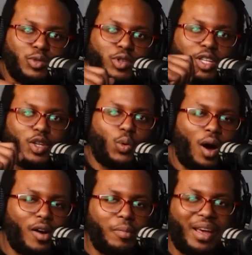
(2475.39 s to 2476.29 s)
Drink a little
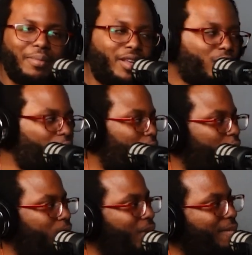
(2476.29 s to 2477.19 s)
water, maybe a little,
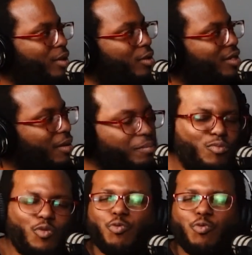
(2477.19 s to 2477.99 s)
little maybe a little something.